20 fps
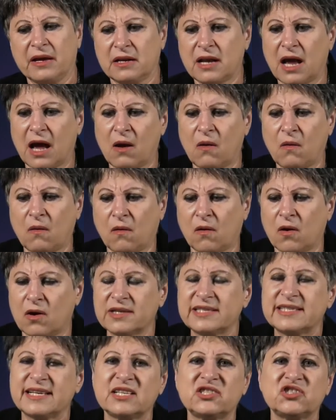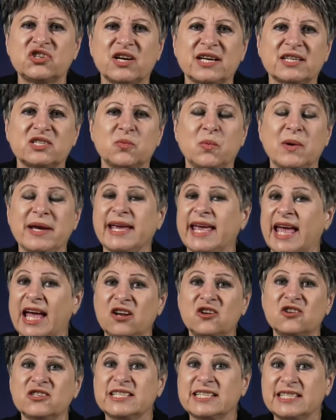Now, God says to us, we
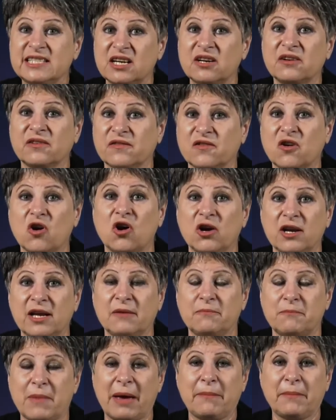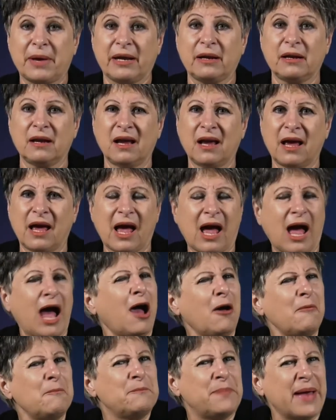cannot serve God and mammon.
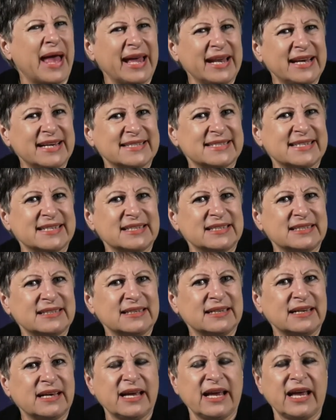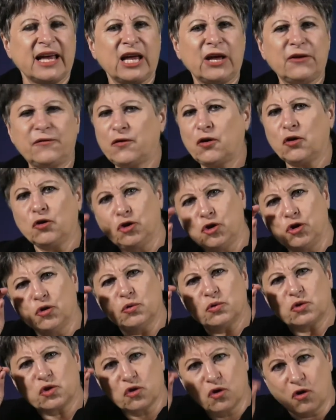How bad is it if you
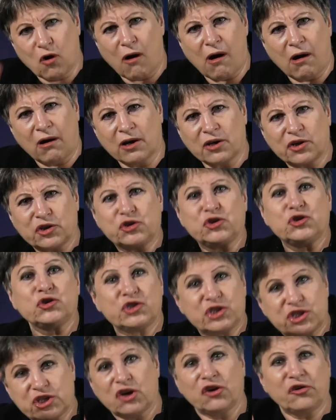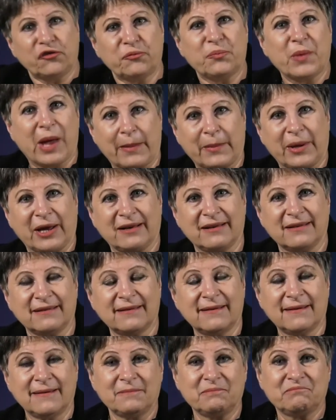use God to serve mammon?
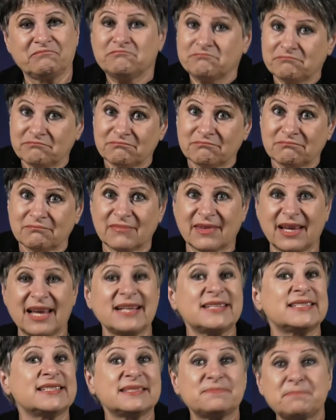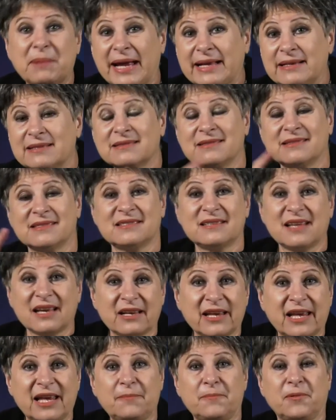It's patterns
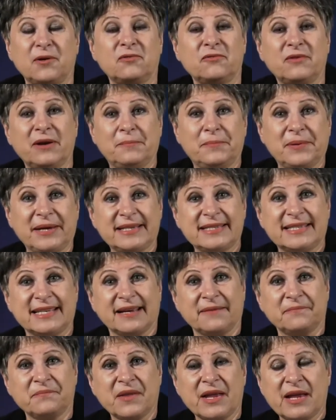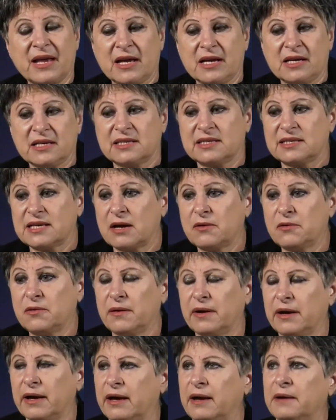that keep on repeating.
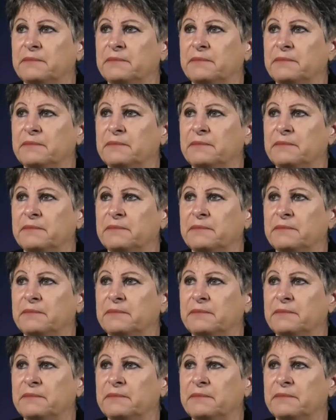So